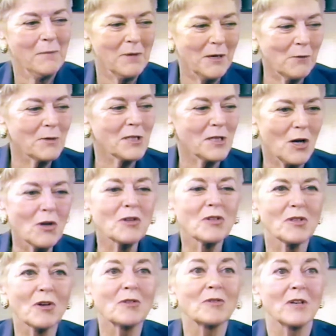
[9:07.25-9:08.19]
But it was
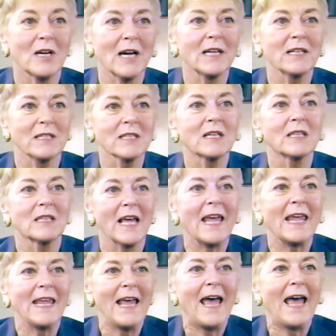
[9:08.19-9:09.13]
also nice that
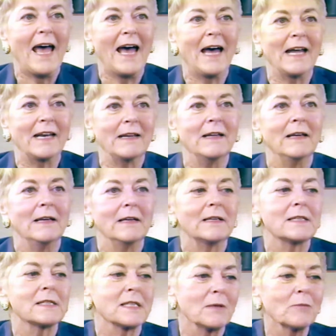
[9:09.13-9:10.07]
they had
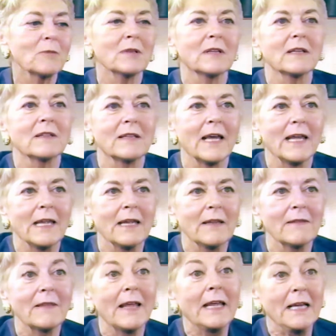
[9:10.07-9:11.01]
someone that they,
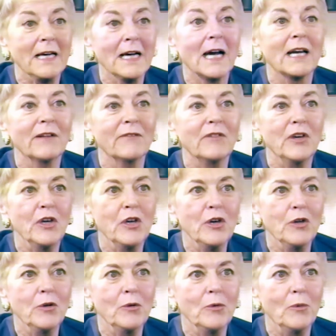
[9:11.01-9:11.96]
they kind of
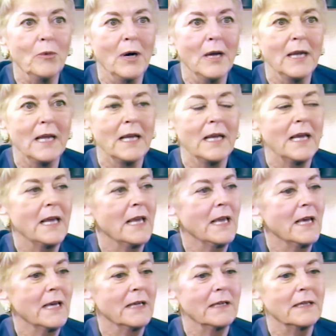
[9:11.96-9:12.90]
knew. Mm-hmm.
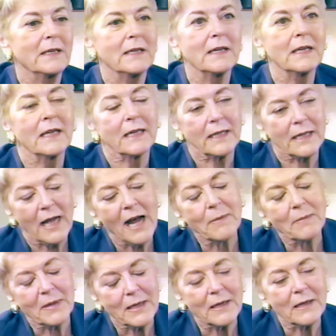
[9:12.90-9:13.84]
And it
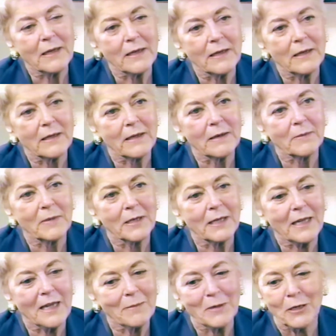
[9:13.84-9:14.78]
got me, I mean,
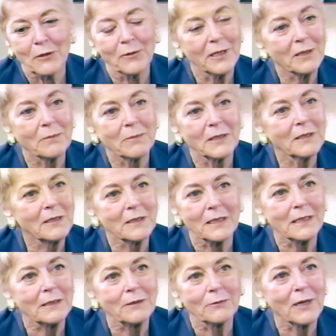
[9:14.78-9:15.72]
it gave me
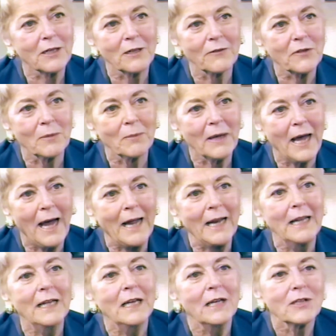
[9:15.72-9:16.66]
credibility right off the bat.